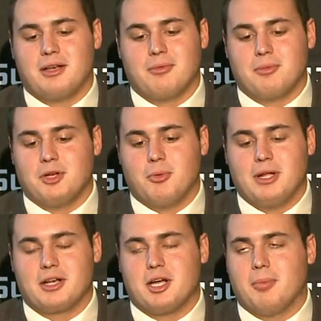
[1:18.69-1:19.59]
And you know, we
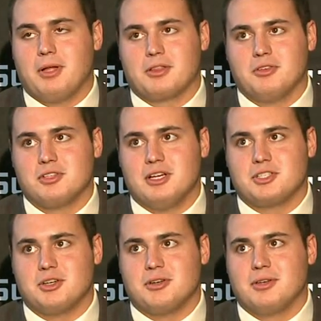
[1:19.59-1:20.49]
had a couple like those
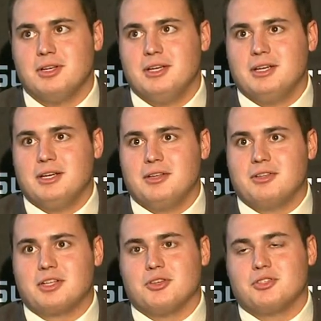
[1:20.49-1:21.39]
last year, and you
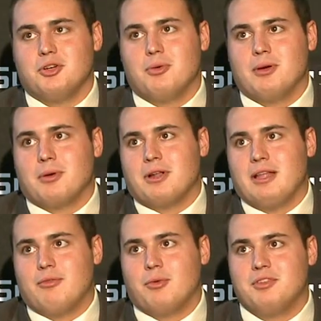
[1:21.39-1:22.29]
take those two away, we're an
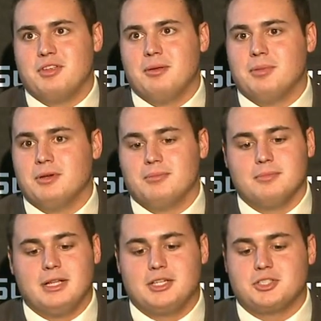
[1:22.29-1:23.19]
11-win team. But
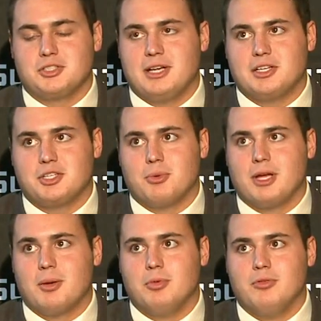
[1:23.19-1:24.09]
last year's last year, we
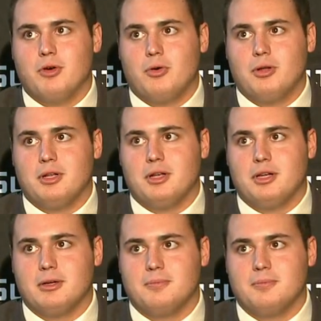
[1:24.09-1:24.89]
got to move on. And